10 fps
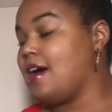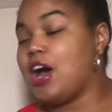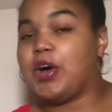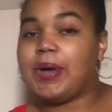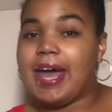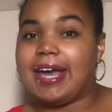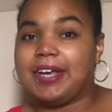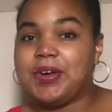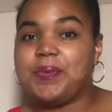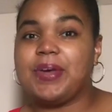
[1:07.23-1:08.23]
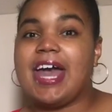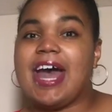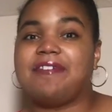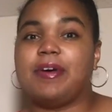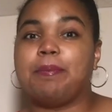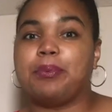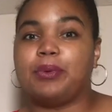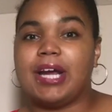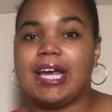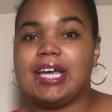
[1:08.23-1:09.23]
Okay, we have a
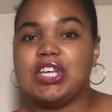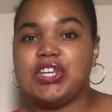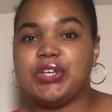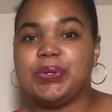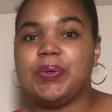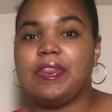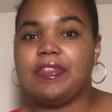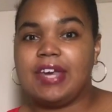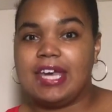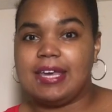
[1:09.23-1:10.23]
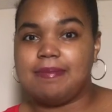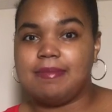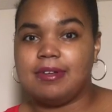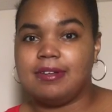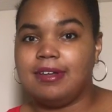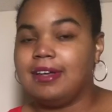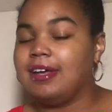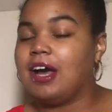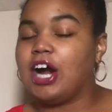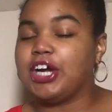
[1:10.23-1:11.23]
brand new theme.
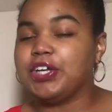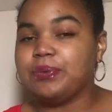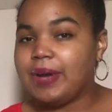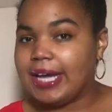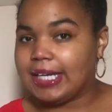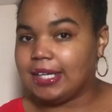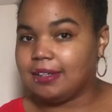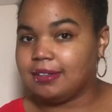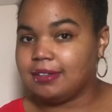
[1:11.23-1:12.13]
Are you ready?